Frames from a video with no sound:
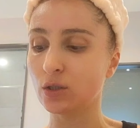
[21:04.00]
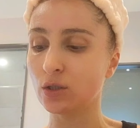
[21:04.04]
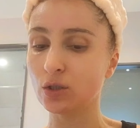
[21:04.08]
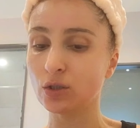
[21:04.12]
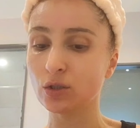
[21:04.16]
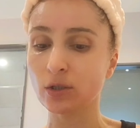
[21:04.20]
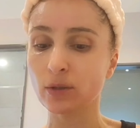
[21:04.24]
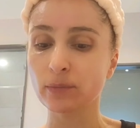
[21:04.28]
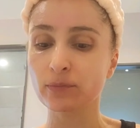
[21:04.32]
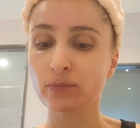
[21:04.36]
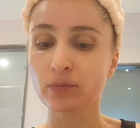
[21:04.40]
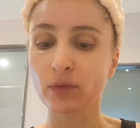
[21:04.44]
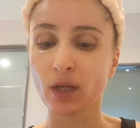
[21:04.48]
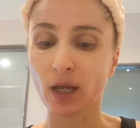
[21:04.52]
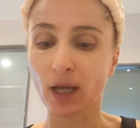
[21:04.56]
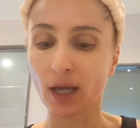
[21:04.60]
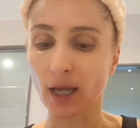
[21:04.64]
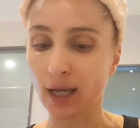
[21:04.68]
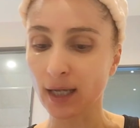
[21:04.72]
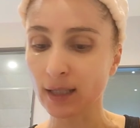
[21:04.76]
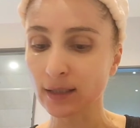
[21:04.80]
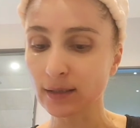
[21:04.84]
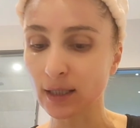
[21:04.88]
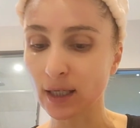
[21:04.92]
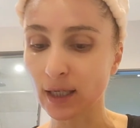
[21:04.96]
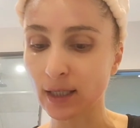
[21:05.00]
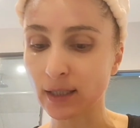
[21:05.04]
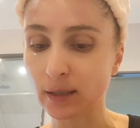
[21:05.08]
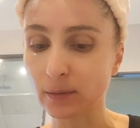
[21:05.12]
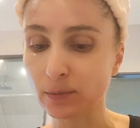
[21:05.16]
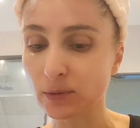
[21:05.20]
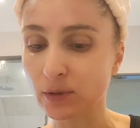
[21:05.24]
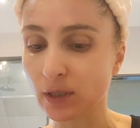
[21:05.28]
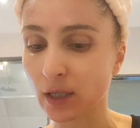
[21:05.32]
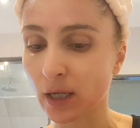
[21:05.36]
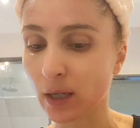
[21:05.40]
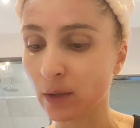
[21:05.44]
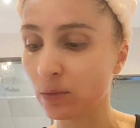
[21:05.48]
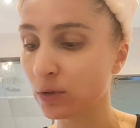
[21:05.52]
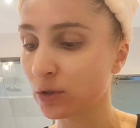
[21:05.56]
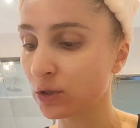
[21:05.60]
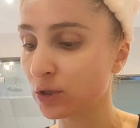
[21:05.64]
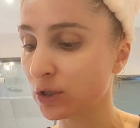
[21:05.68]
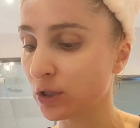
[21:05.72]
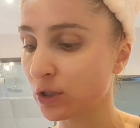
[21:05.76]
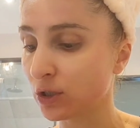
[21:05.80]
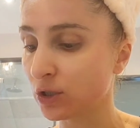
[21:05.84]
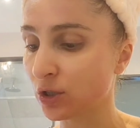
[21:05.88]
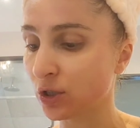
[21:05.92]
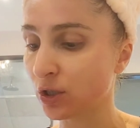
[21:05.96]
good. And the lips, I will
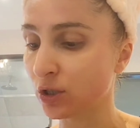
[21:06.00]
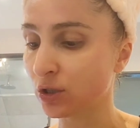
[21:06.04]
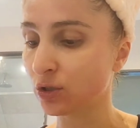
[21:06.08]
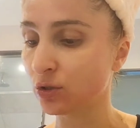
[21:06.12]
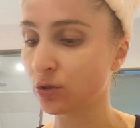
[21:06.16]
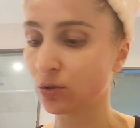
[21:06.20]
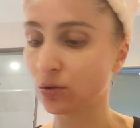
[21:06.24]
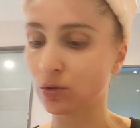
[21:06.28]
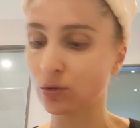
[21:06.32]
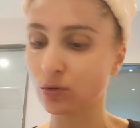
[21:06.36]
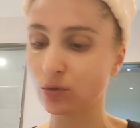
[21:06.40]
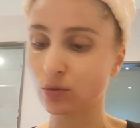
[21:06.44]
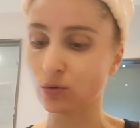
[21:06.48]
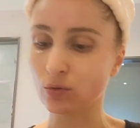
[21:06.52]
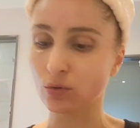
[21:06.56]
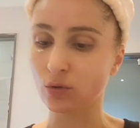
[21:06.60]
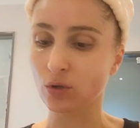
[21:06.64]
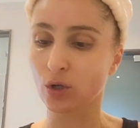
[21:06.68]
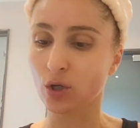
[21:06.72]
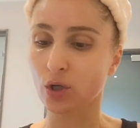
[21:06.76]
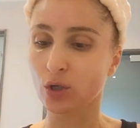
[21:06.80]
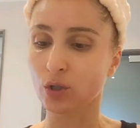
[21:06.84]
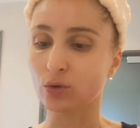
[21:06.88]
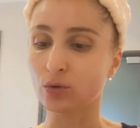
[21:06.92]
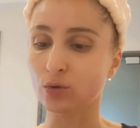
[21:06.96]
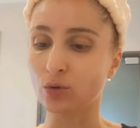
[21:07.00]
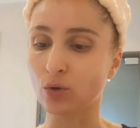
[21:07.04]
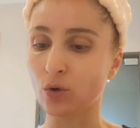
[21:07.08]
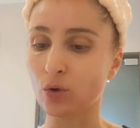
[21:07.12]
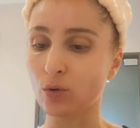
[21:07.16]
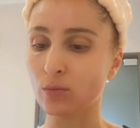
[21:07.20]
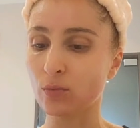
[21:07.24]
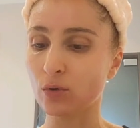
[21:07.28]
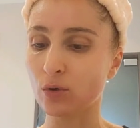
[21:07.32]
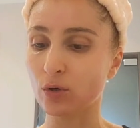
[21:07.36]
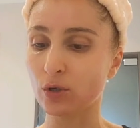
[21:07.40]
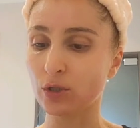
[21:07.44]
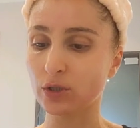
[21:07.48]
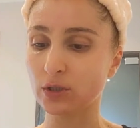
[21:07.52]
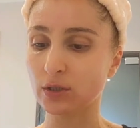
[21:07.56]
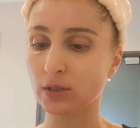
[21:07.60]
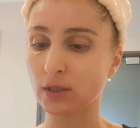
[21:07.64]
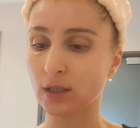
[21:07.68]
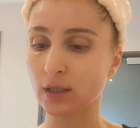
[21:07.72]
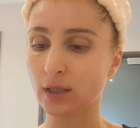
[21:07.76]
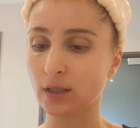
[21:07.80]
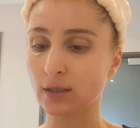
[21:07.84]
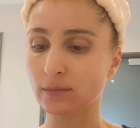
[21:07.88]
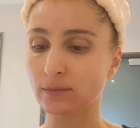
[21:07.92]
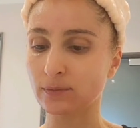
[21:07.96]
suggest to do no more
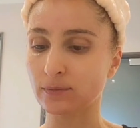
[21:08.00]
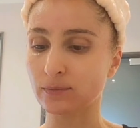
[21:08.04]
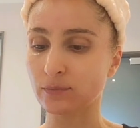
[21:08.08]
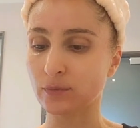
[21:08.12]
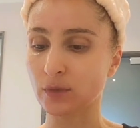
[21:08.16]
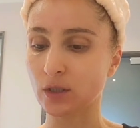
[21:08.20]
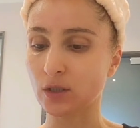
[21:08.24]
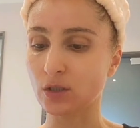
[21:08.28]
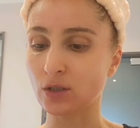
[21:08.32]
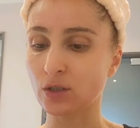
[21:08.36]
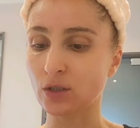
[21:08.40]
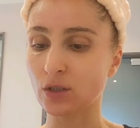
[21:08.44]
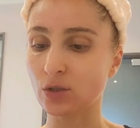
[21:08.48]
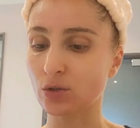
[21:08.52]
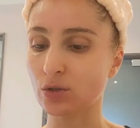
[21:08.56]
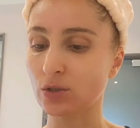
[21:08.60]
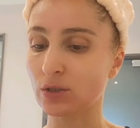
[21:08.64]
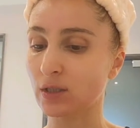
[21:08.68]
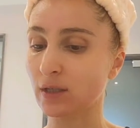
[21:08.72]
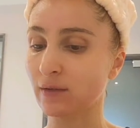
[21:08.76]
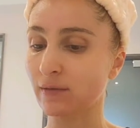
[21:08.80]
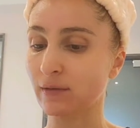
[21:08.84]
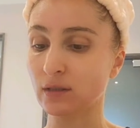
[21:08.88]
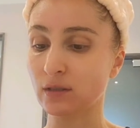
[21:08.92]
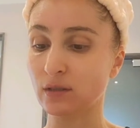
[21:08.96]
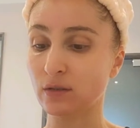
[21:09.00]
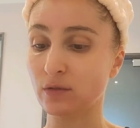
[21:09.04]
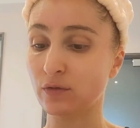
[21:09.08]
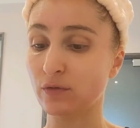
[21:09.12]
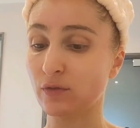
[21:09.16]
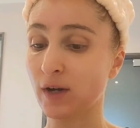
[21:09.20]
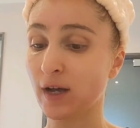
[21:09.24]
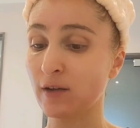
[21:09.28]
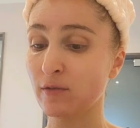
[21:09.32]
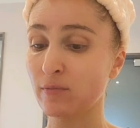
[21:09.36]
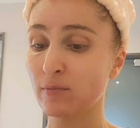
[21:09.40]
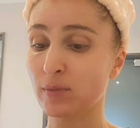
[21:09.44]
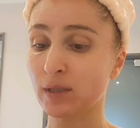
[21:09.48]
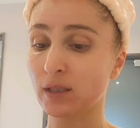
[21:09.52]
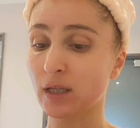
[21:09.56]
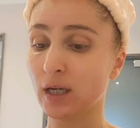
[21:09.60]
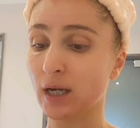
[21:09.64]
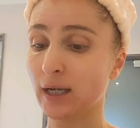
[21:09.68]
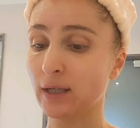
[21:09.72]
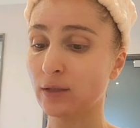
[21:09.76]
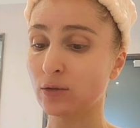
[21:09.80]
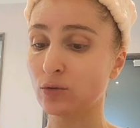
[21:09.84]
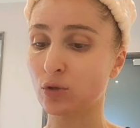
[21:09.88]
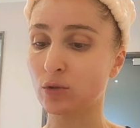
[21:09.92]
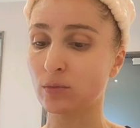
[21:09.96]
than 0.75, but
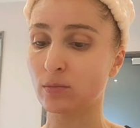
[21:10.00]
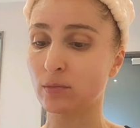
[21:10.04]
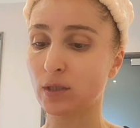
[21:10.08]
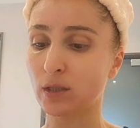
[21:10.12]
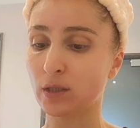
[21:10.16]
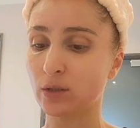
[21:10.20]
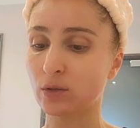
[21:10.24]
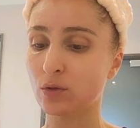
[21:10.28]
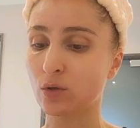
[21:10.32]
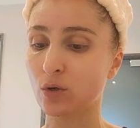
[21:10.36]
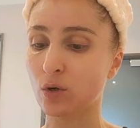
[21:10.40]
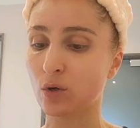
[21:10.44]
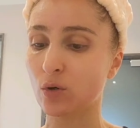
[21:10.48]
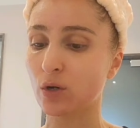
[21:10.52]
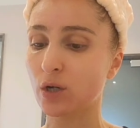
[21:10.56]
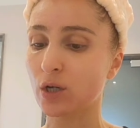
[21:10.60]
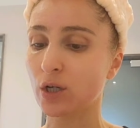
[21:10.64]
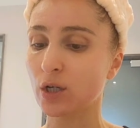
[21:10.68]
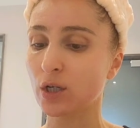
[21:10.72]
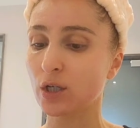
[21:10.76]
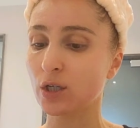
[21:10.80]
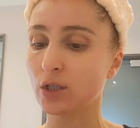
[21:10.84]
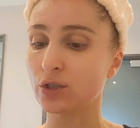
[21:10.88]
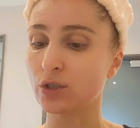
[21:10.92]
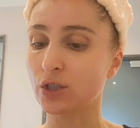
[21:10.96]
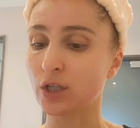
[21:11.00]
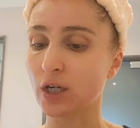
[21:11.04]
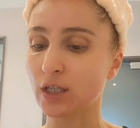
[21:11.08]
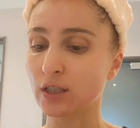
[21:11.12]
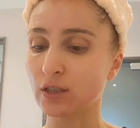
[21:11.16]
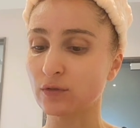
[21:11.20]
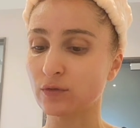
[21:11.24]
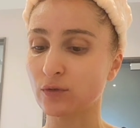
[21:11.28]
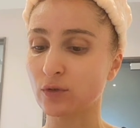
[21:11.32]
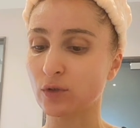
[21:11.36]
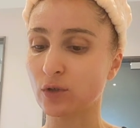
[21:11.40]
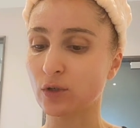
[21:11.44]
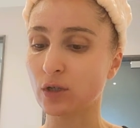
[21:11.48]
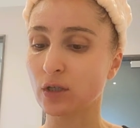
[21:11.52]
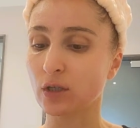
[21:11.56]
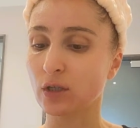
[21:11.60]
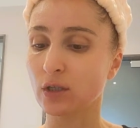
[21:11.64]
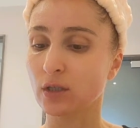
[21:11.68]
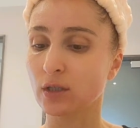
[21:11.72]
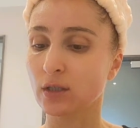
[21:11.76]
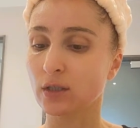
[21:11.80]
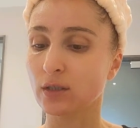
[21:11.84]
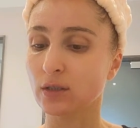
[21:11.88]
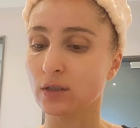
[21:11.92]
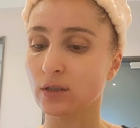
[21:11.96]
I normally go just for
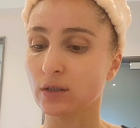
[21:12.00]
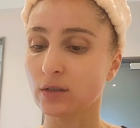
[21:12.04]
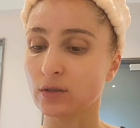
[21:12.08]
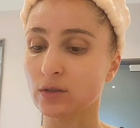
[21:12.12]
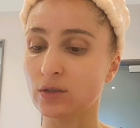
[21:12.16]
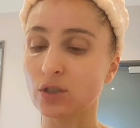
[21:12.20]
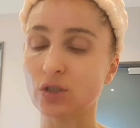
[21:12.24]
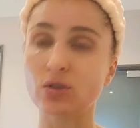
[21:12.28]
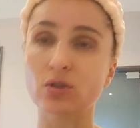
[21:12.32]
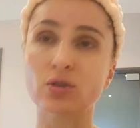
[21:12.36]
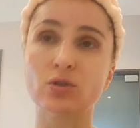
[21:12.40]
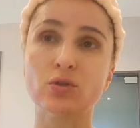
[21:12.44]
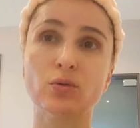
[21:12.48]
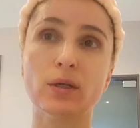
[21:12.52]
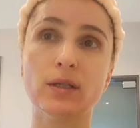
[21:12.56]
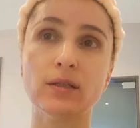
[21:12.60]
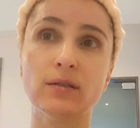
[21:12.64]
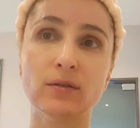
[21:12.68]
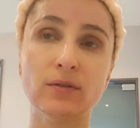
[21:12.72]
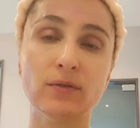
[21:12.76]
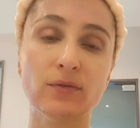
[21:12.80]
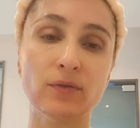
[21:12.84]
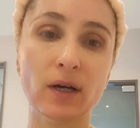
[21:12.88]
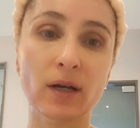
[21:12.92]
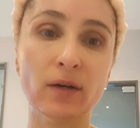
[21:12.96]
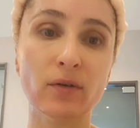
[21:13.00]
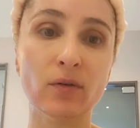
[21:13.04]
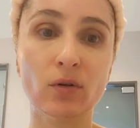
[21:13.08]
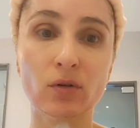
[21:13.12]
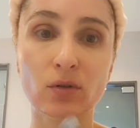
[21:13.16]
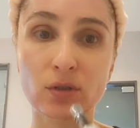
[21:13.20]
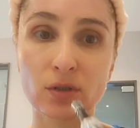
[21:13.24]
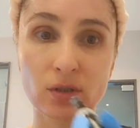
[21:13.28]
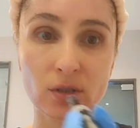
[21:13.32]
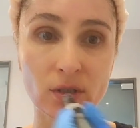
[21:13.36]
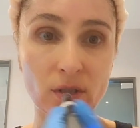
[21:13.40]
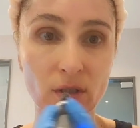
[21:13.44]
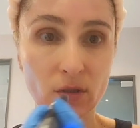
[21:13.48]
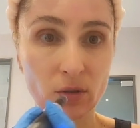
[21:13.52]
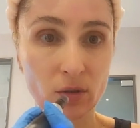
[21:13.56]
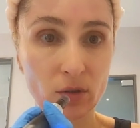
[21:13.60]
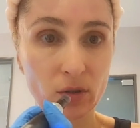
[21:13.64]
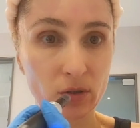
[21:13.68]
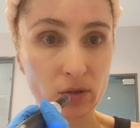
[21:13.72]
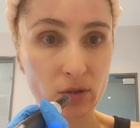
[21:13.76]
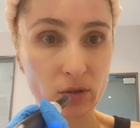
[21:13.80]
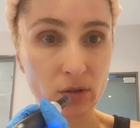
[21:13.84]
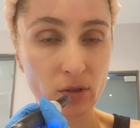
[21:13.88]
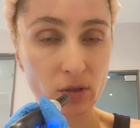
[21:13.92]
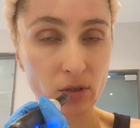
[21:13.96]
0.25 or
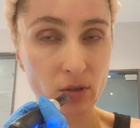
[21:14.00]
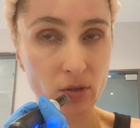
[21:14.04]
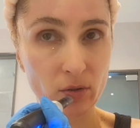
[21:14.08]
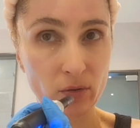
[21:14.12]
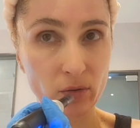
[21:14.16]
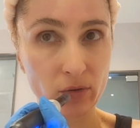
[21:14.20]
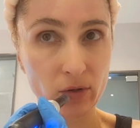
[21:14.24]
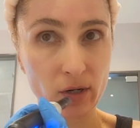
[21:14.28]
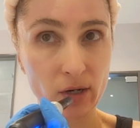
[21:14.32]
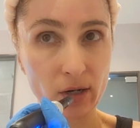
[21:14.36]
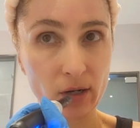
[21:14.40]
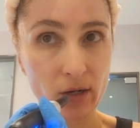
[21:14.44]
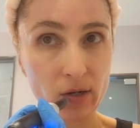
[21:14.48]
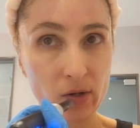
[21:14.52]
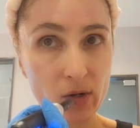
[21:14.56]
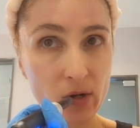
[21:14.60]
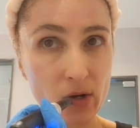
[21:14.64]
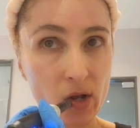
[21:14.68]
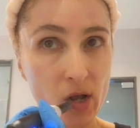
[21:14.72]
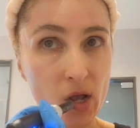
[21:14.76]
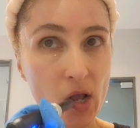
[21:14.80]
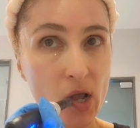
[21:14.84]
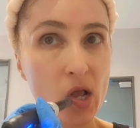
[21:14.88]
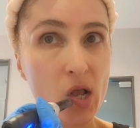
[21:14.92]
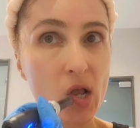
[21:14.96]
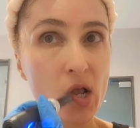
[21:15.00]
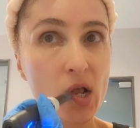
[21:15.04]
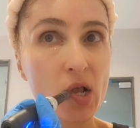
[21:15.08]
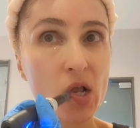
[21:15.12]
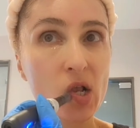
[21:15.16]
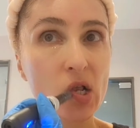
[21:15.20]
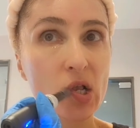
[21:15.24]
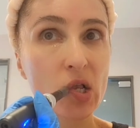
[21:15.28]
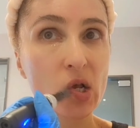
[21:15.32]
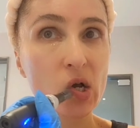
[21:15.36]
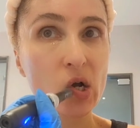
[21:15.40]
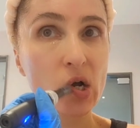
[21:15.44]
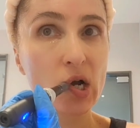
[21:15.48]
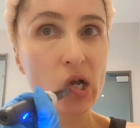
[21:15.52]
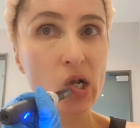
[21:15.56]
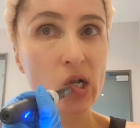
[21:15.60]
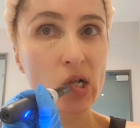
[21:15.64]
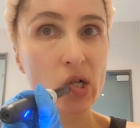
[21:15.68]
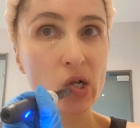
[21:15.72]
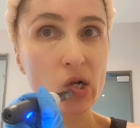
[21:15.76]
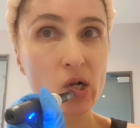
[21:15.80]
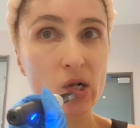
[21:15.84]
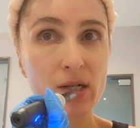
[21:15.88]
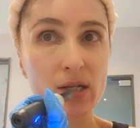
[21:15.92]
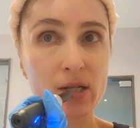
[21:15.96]
0.05. So I
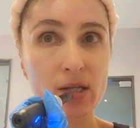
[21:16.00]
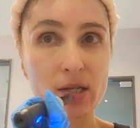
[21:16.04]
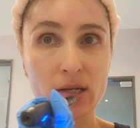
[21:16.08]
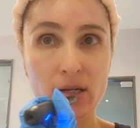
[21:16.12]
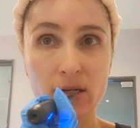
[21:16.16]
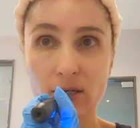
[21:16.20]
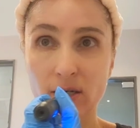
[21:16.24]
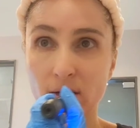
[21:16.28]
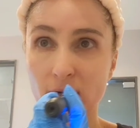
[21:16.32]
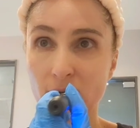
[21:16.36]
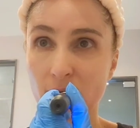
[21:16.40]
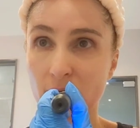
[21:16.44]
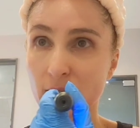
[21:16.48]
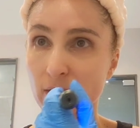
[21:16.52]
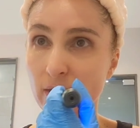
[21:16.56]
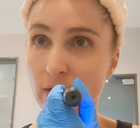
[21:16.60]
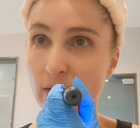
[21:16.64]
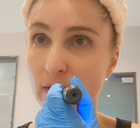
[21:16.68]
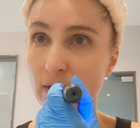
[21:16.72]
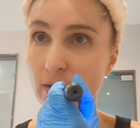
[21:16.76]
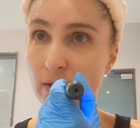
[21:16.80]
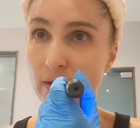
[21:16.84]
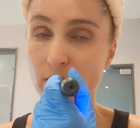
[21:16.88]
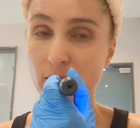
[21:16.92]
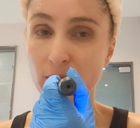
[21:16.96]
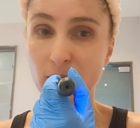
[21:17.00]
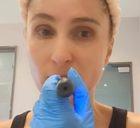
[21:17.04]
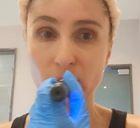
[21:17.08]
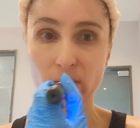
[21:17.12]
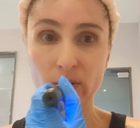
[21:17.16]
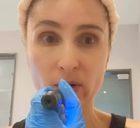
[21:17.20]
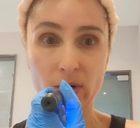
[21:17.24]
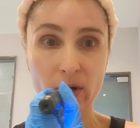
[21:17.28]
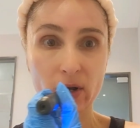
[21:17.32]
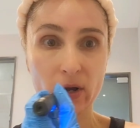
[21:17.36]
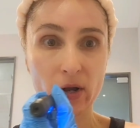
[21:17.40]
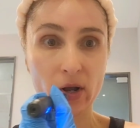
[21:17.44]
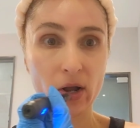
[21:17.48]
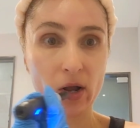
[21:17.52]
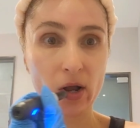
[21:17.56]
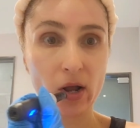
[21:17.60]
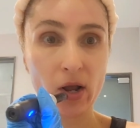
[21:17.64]
don't suggest you to do